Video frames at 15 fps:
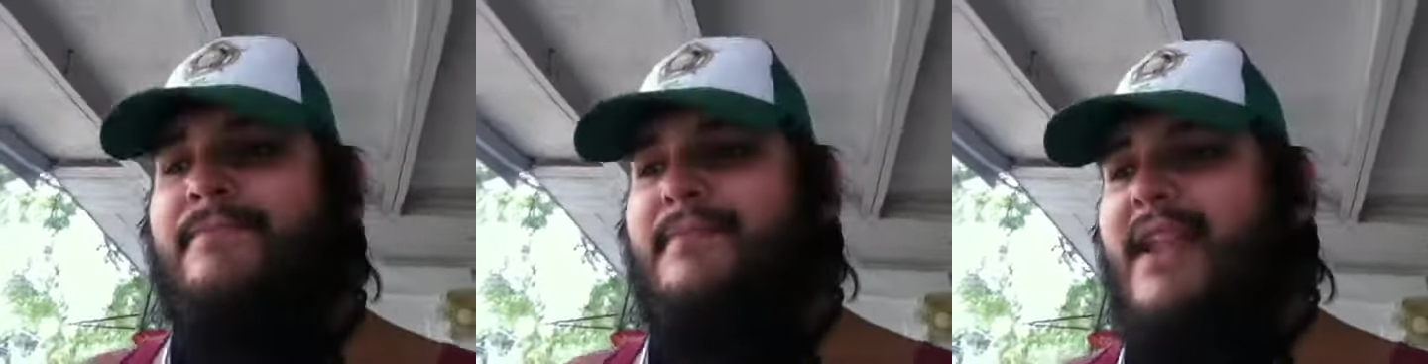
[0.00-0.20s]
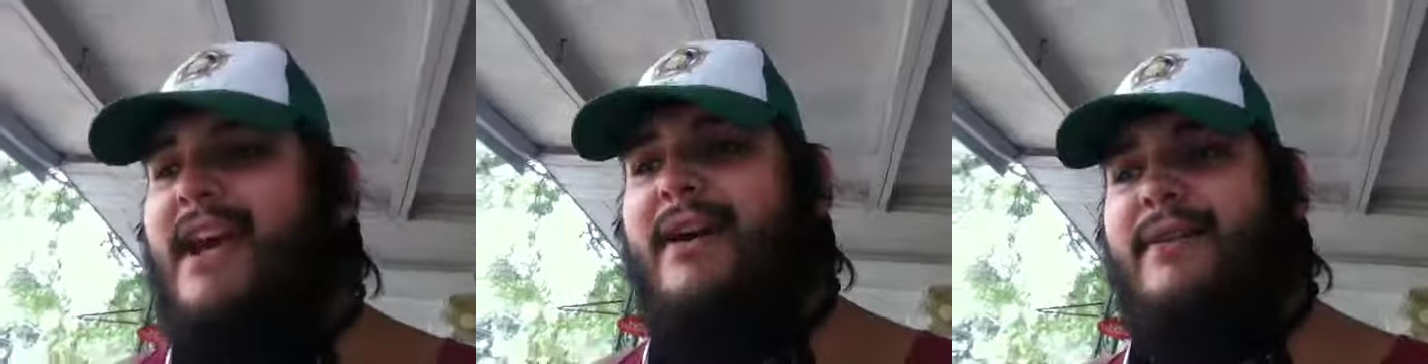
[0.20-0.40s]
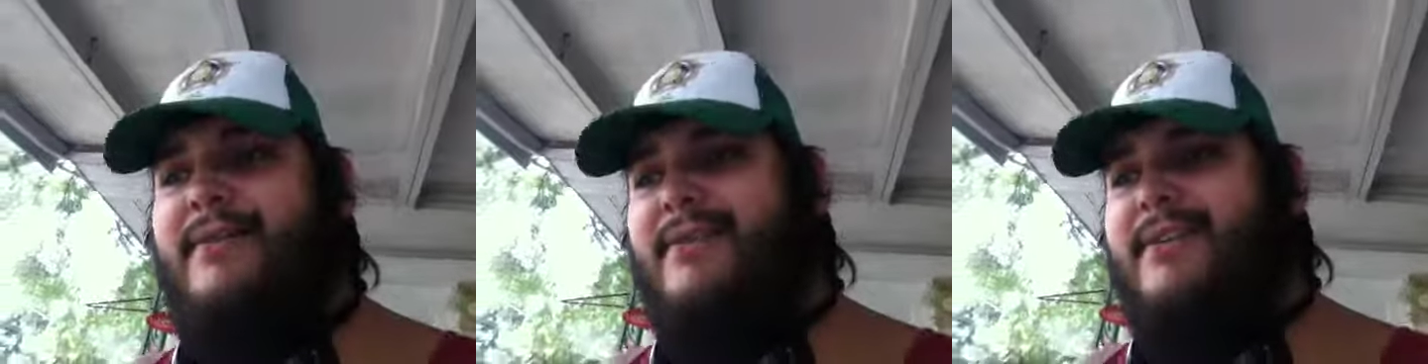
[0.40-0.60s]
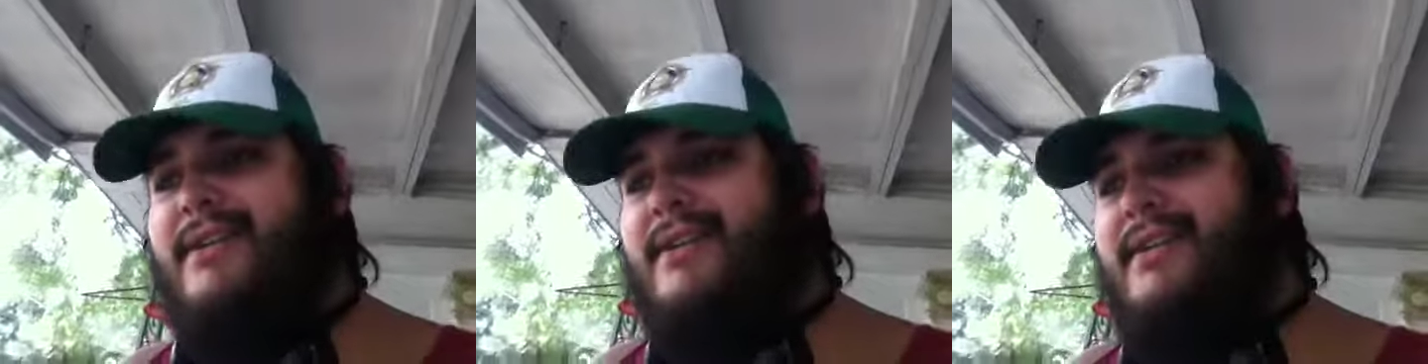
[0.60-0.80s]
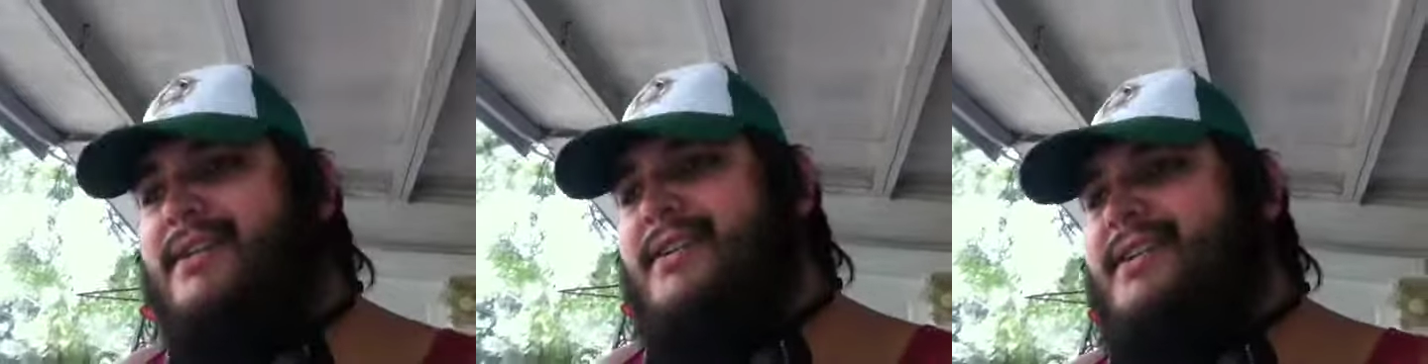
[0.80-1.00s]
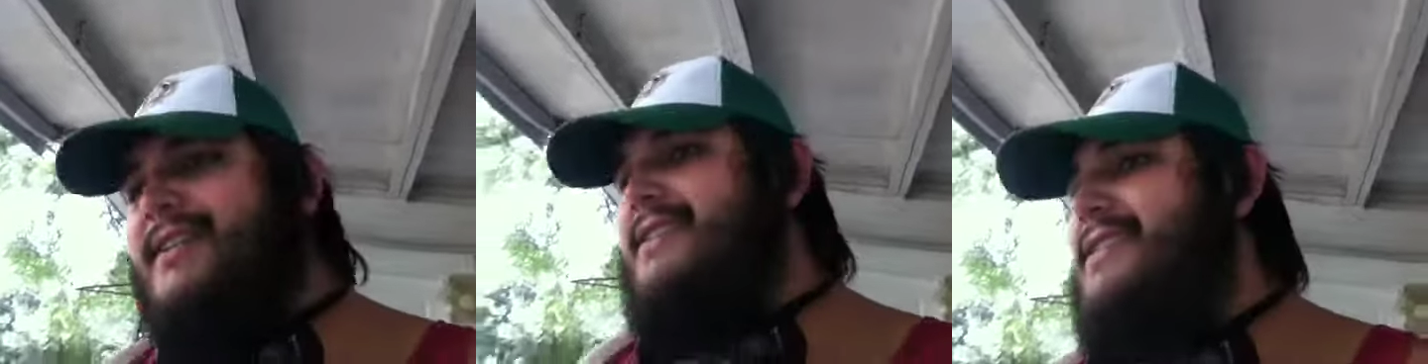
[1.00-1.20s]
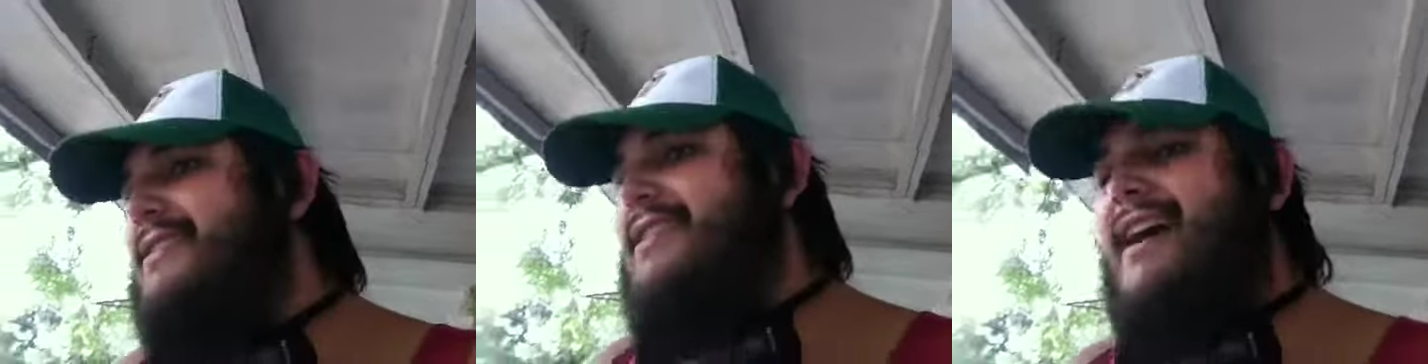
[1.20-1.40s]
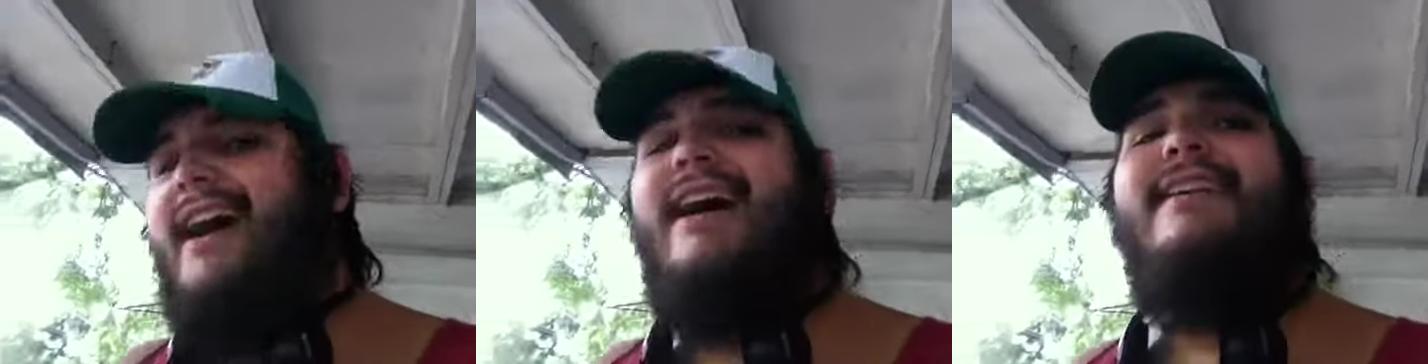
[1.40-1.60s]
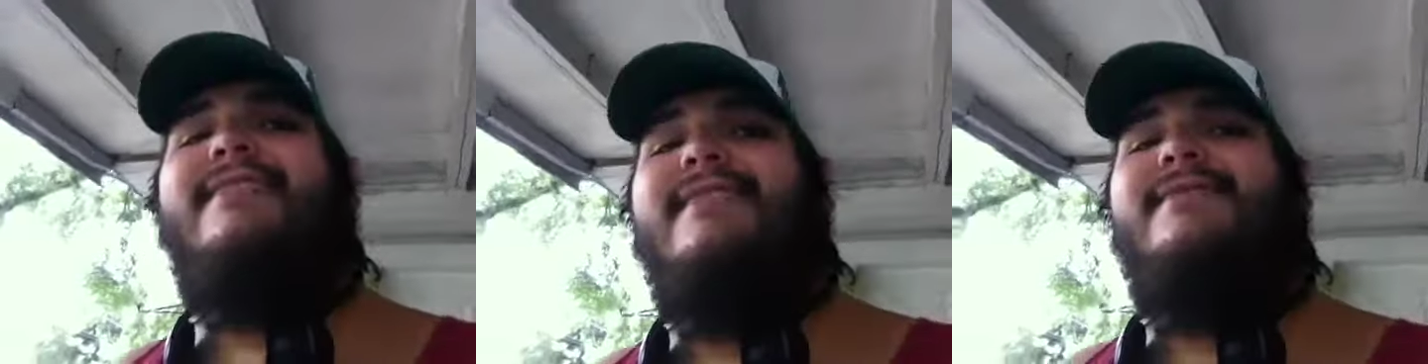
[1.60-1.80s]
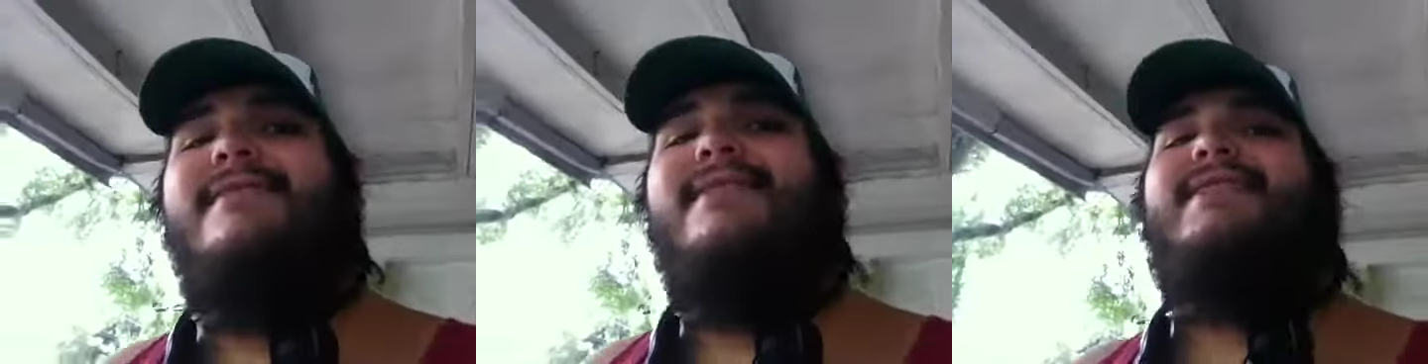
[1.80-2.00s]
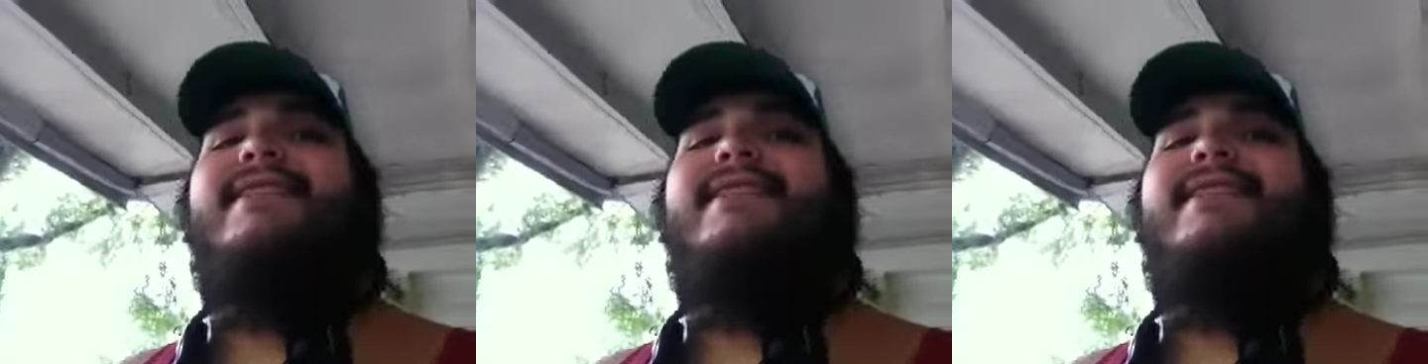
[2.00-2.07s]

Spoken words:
Now, as I was